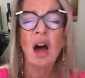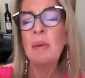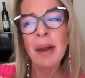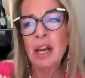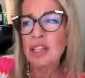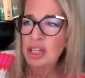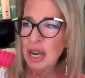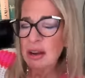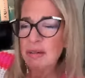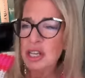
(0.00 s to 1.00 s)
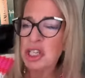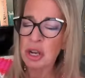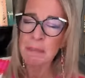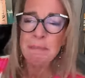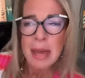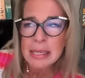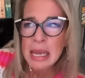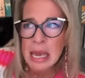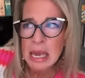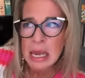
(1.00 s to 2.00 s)
Oh my God, your decorations are
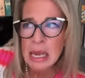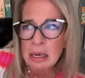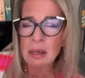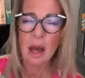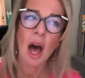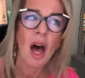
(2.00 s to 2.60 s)
amazing.